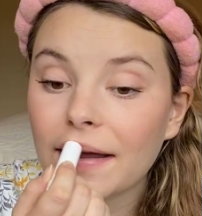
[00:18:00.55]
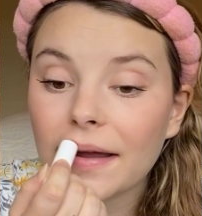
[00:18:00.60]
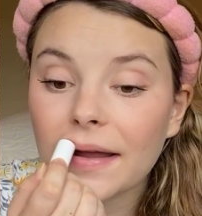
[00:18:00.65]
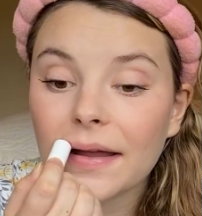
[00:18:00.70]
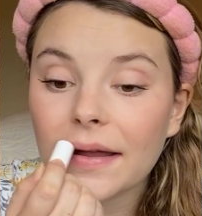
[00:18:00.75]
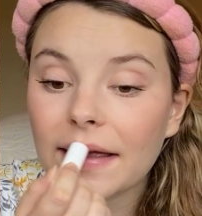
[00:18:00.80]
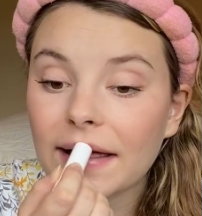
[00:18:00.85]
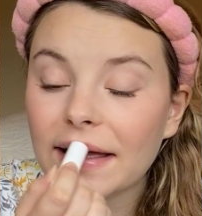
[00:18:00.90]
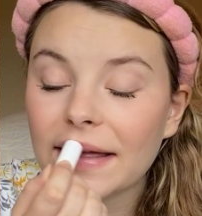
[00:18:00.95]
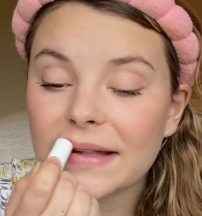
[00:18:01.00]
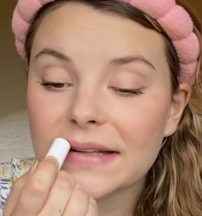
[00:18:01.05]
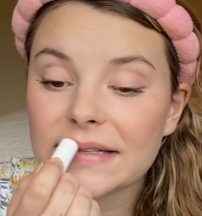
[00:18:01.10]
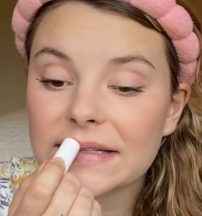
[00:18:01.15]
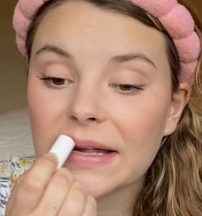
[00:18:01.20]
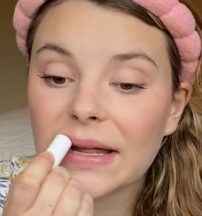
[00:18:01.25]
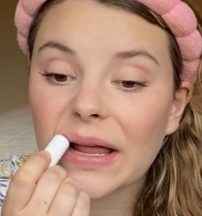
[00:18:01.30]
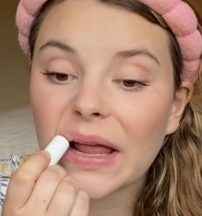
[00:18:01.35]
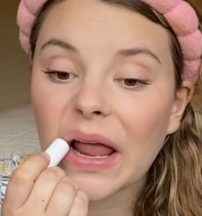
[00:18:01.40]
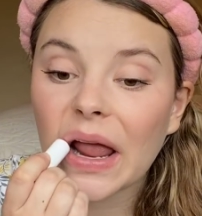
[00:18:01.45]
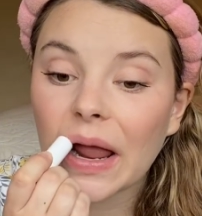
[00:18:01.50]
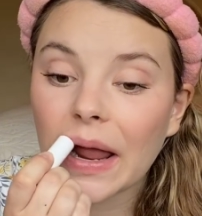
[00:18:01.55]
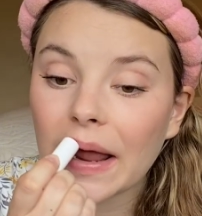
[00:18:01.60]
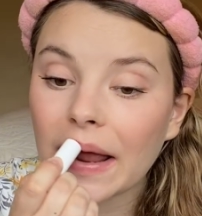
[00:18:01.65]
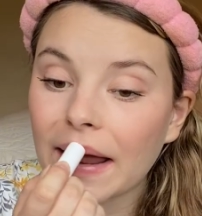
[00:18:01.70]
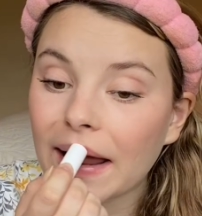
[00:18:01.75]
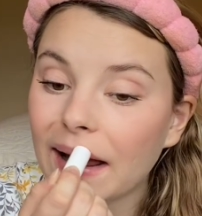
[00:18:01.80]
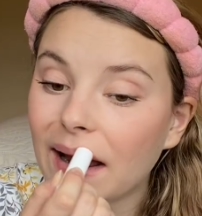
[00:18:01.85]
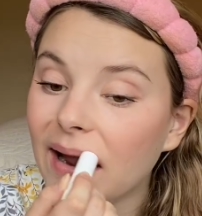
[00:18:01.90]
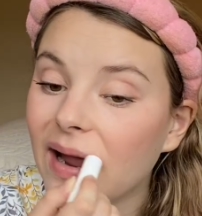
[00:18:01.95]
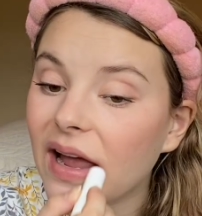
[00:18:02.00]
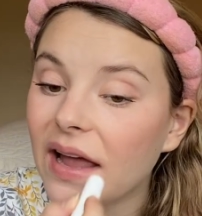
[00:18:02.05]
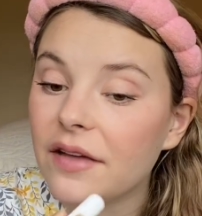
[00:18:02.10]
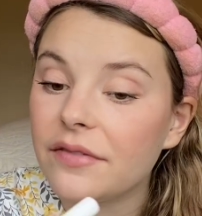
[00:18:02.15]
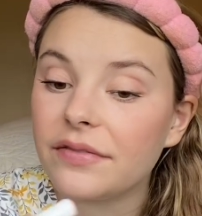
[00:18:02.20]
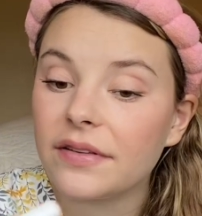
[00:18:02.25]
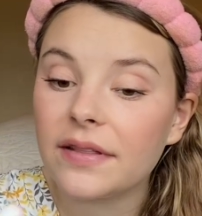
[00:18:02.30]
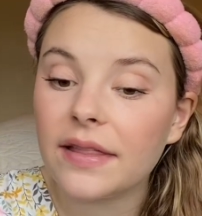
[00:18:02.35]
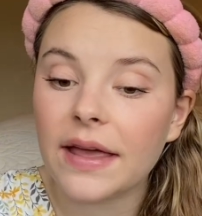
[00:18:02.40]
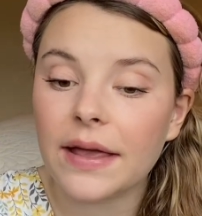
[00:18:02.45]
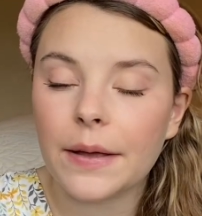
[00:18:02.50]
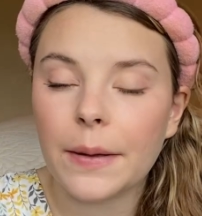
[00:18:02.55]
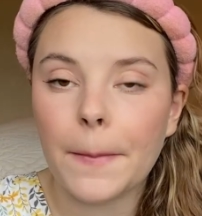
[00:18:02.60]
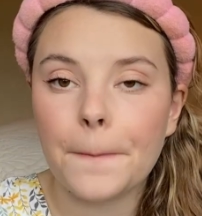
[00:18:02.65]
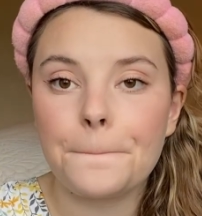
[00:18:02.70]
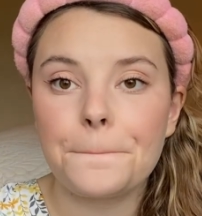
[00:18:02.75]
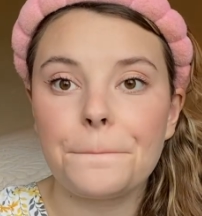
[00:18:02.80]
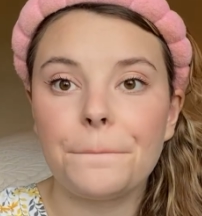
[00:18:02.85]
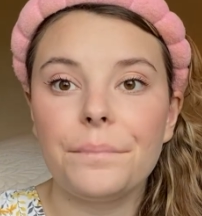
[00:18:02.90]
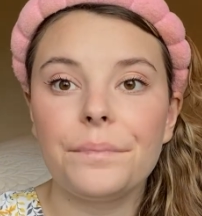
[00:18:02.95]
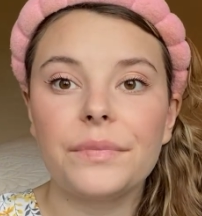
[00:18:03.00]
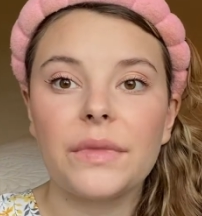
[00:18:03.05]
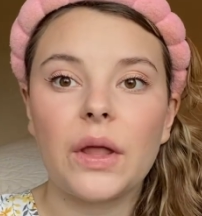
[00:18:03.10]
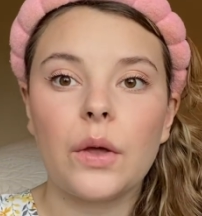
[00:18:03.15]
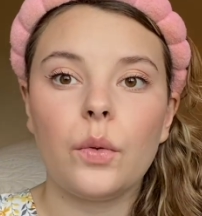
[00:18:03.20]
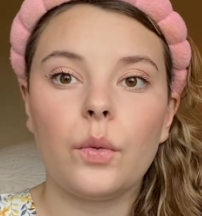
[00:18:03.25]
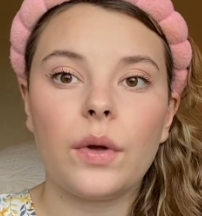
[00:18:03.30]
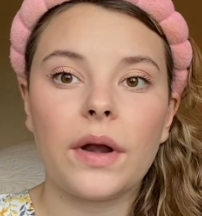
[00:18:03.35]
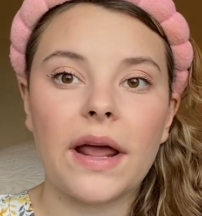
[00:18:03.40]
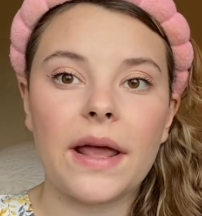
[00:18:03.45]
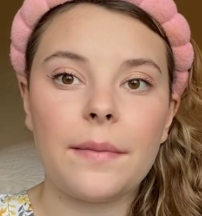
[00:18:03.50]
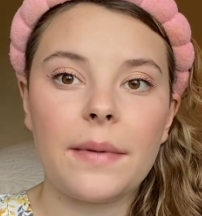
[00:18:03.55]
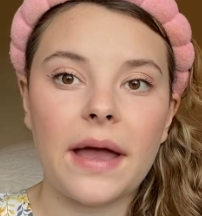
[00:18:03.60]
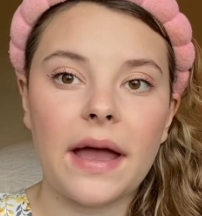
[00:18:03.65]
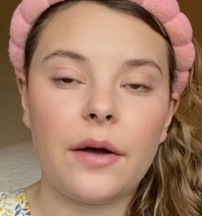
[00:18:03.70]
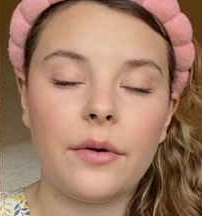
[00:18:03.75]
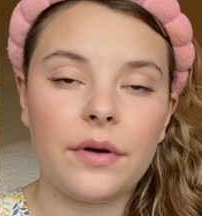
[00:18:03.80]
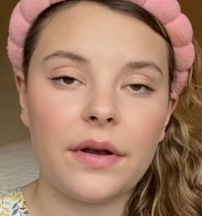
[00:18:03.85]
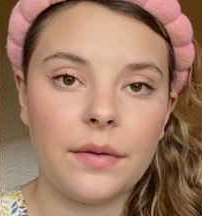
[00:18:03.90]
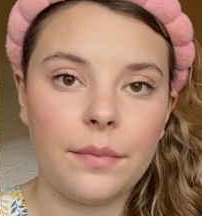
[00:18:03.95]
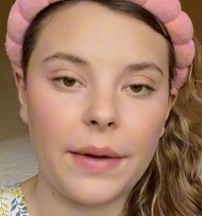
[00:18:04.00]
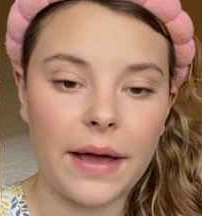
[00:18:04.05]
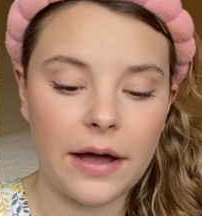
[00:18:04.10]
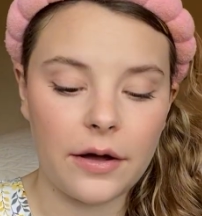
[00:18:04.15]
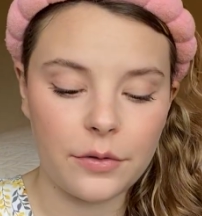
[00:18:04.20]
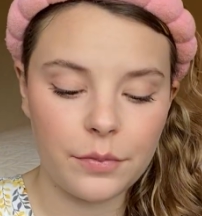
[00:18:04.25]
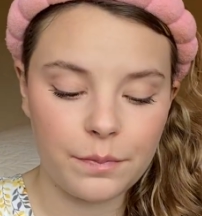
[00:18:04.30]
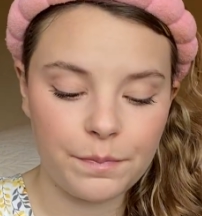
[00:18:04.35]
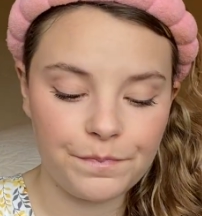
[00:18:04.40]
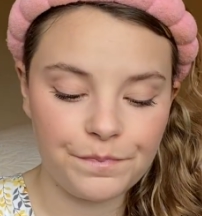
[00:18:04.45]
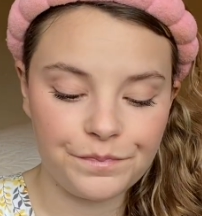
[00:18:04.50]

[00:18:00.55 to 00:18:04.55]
because I feel like when I'm out and about,